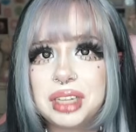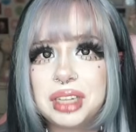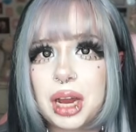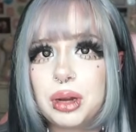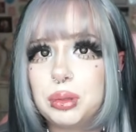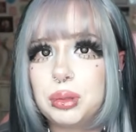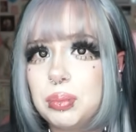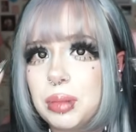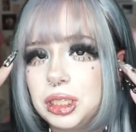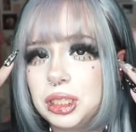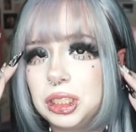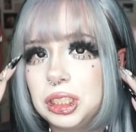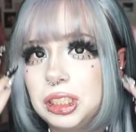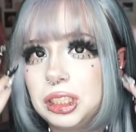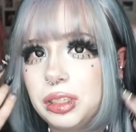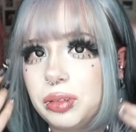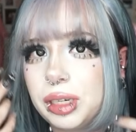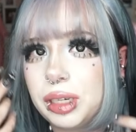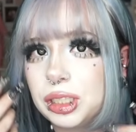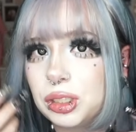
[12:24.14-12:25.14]
now it matches
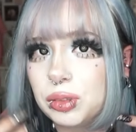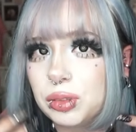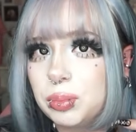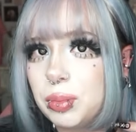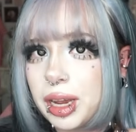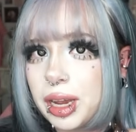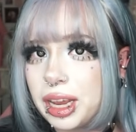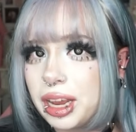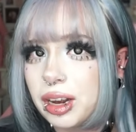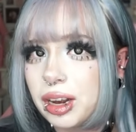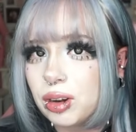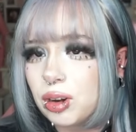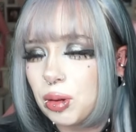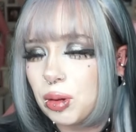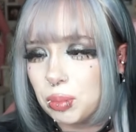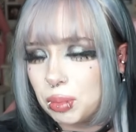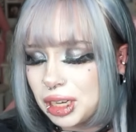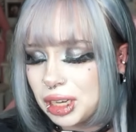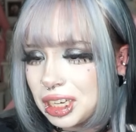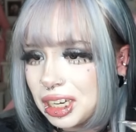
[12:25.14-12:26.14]
the rest of my hair
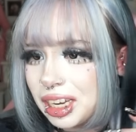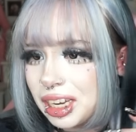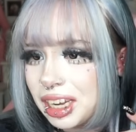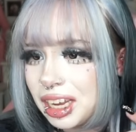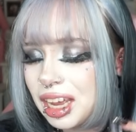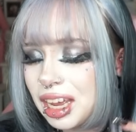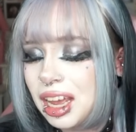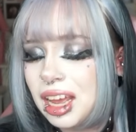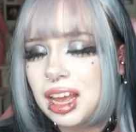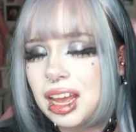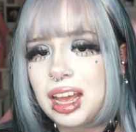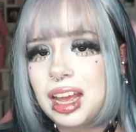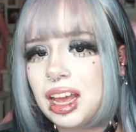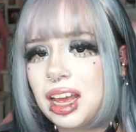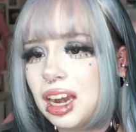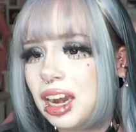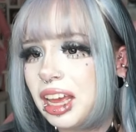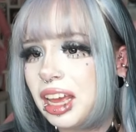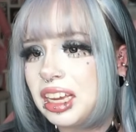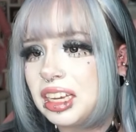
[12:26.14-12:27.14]
completely.
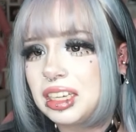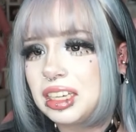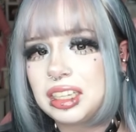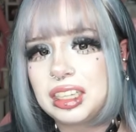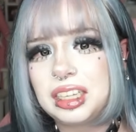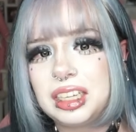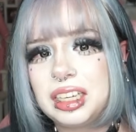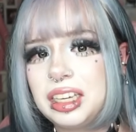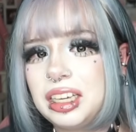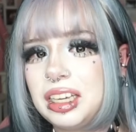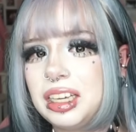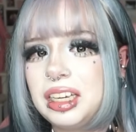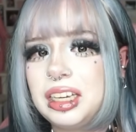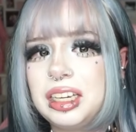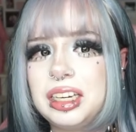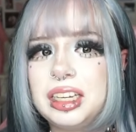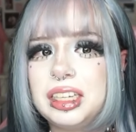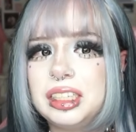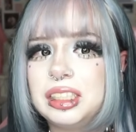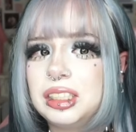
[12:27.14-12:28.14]
Like,
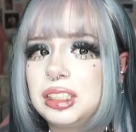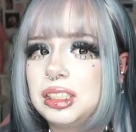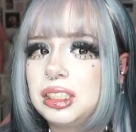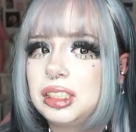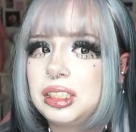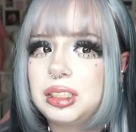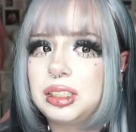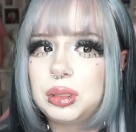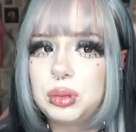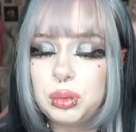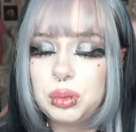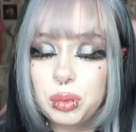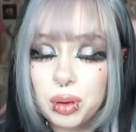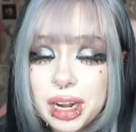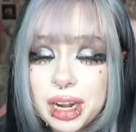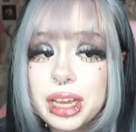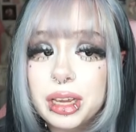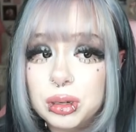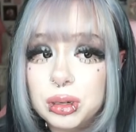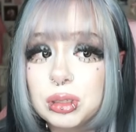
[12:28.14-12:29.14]
it is
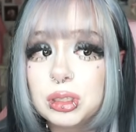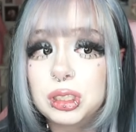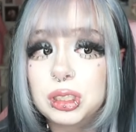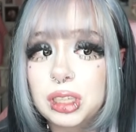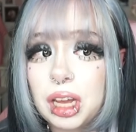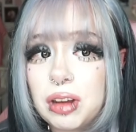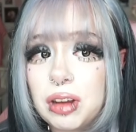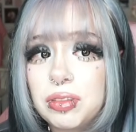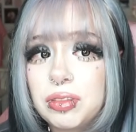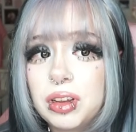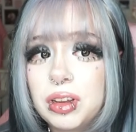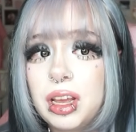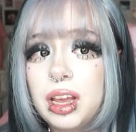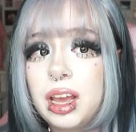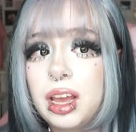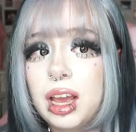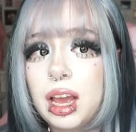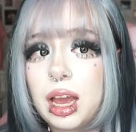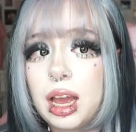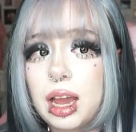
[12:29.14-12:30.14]
really good stuff.
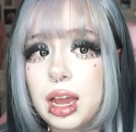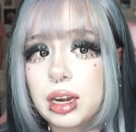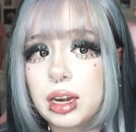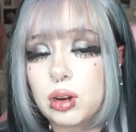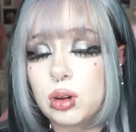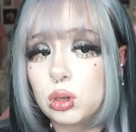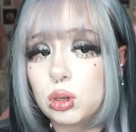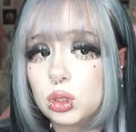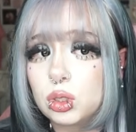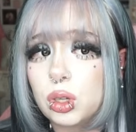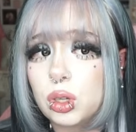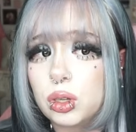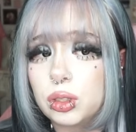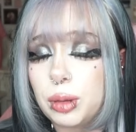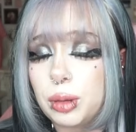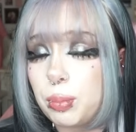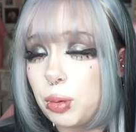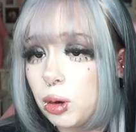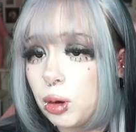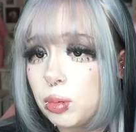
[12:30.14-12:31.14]
And also
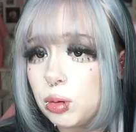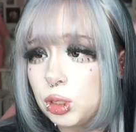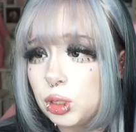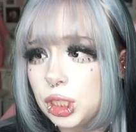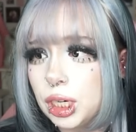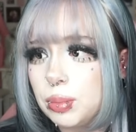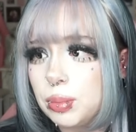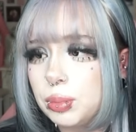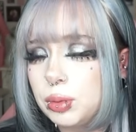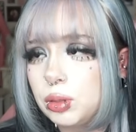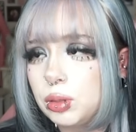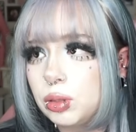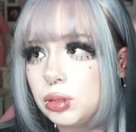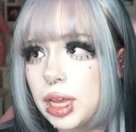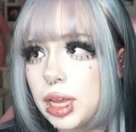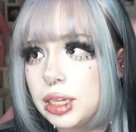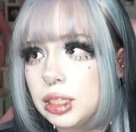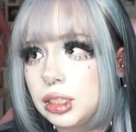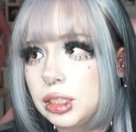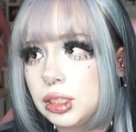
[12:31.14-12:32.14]
the purple shampoo,
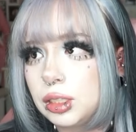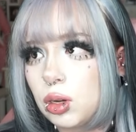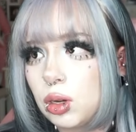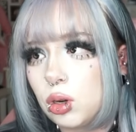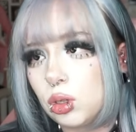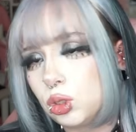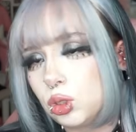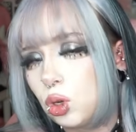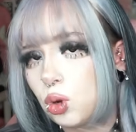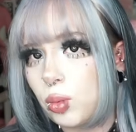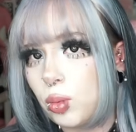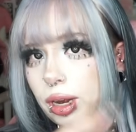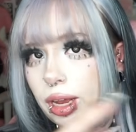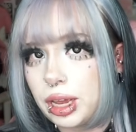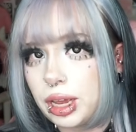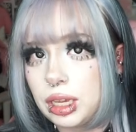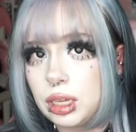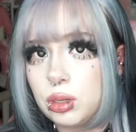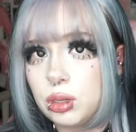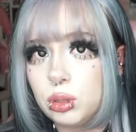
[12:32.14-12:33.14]
that's also what
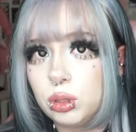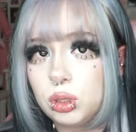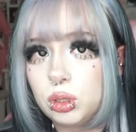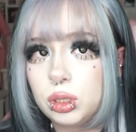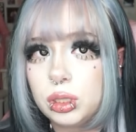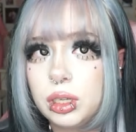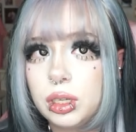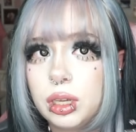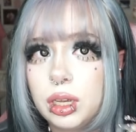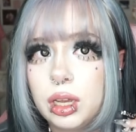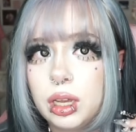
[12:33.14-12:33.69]
I used